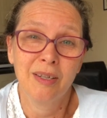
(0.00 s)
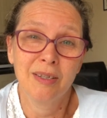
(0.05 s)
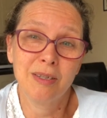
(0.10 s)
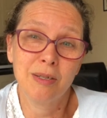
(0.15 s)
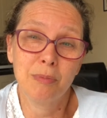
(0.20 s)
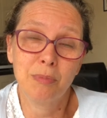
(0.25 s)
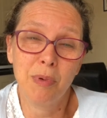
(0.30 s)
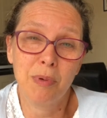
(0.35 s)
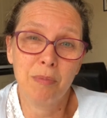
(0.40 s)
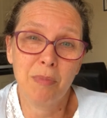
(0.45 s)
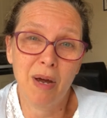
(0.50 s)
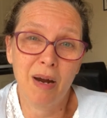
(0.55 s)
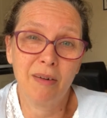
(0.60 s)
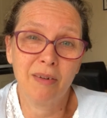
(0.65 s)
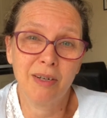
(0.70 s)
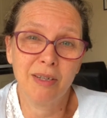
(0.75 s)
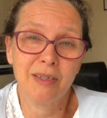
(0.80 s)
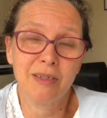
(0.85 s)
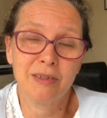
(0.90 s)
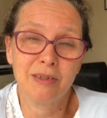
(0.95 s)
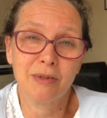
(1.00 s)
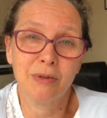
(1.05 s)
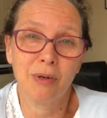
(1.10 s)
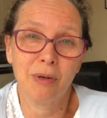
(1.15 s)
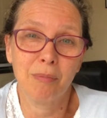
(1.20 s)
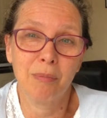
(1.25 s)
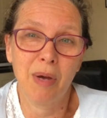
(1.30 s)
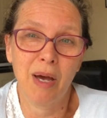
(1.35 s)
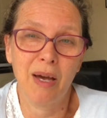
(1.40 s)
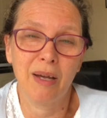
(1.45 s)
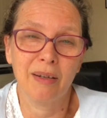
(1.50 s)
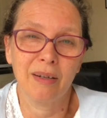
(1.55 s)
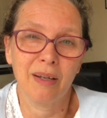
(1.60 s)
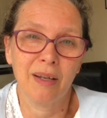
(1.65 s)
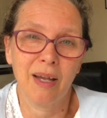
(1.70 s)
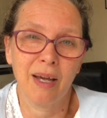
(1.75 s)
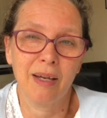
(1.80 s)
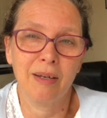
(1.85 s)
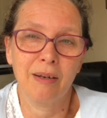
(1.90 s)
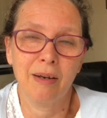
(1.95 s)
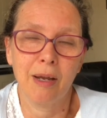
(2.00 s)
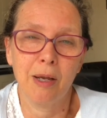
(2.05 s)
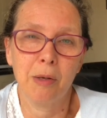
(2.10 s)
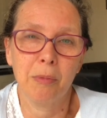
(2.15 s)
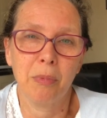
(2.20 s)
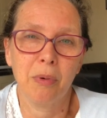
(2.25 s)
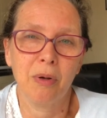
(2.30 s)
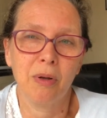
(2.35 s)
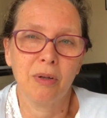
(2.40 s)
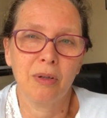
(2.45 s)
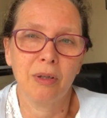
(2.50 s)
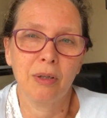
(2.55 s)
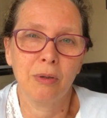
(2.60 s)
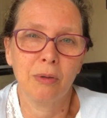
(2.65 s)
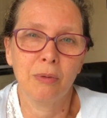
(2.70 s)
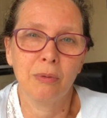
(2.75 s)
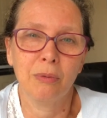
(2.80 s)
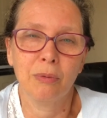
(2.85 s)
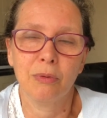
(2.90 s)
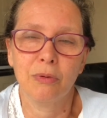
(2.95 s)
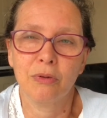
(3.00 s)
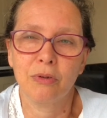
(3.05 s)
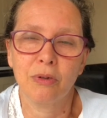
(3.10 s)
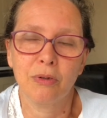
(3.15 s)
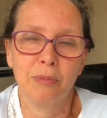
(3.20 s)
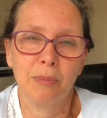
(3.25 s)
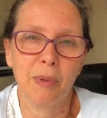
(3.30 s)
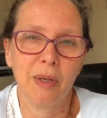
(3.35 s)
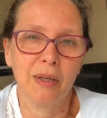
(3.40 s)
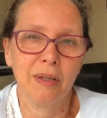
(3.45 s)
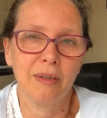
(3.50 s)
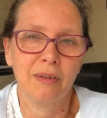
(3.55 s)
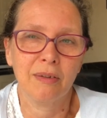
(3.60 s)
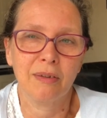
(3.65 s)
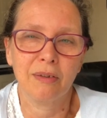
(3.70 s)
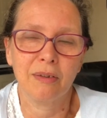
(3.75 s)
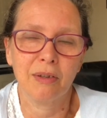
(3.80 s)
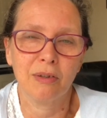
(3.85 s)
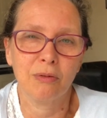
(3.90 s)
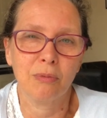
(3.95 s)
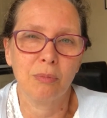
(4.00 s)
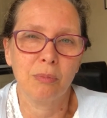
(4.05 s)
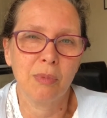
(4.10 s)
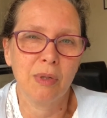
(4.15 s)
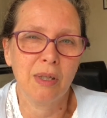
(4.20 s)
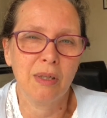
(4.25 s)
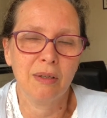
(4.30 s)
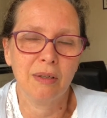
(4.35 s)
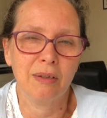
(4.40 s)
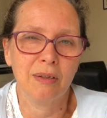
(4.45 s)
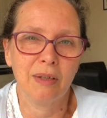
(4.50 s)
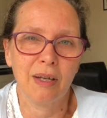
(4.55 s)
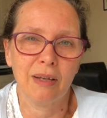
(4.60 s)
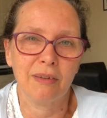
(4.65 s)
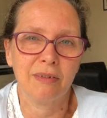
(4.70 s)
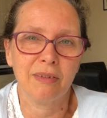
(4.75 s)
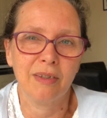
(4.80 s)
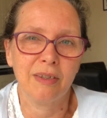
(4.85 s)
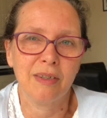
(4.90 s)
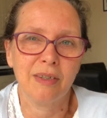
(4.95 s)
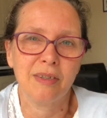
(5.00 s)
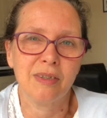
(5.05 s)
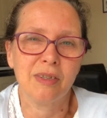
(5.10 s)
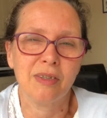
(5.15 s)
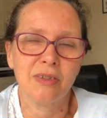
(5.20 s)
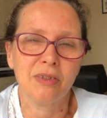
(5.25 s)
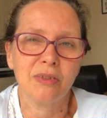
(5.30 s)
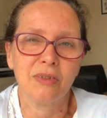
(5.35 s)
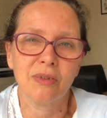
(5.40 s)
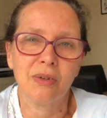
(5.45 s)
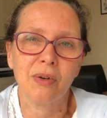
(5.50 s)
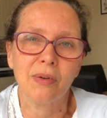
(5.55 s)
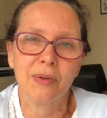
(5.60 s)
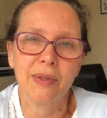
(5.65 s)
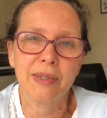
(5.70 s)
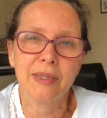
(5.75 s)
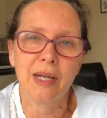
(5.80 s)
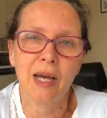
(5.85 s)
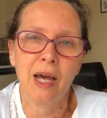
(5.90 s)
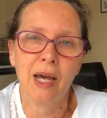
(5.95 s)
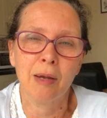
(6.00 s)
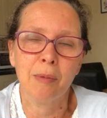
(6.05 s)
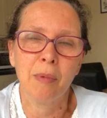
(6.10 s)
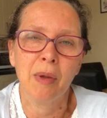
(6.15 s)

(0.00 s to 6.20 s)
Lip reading: to be married to a man like Nabal, who was just making such mean and nasty decisions all the time.